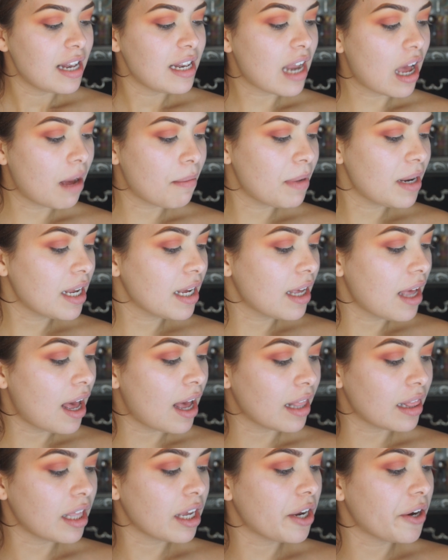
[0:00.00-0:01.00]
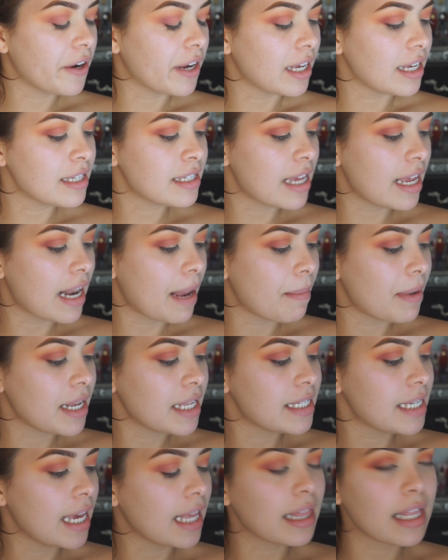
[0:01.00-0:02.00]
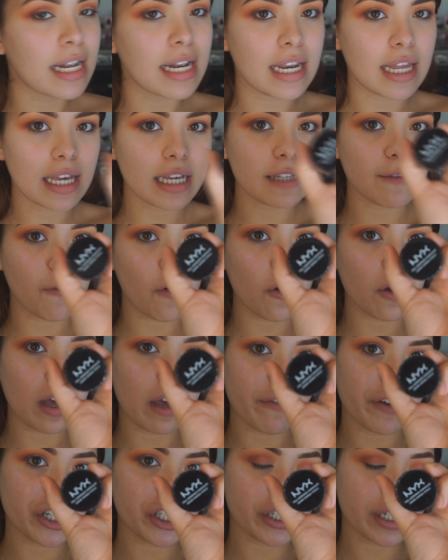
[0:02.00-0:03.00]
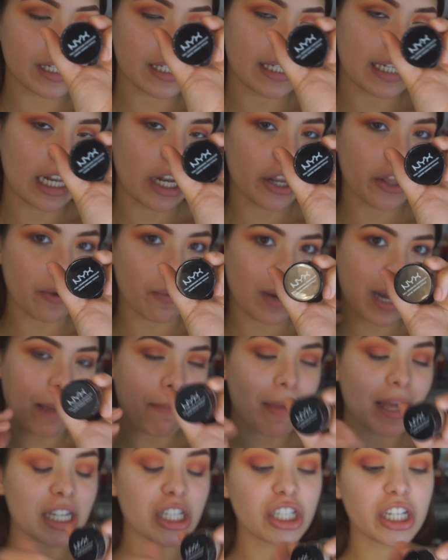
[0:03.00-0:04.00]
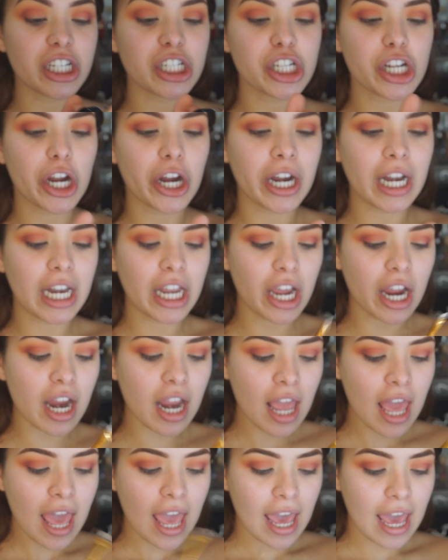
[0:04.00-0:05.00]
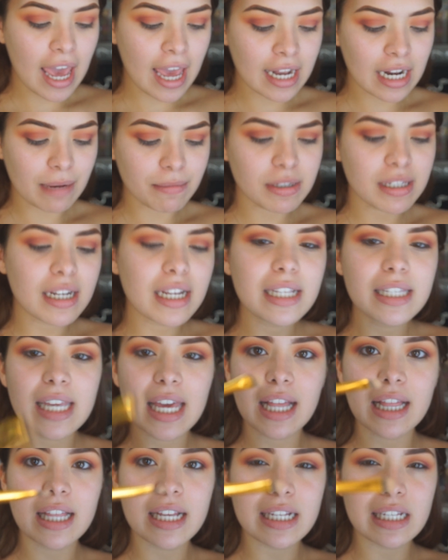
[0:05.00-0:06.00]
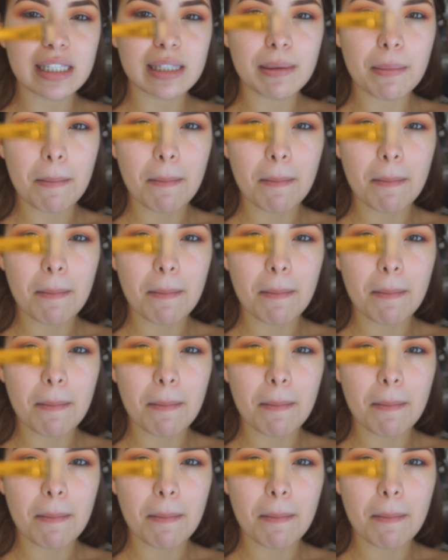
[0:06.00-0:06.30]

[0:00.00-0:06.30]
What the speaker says: Now I'm going to cut the crease and I'm going to take the NYX Full Coverage Concealer, the one I mentioned earlier, and I'm just going to take this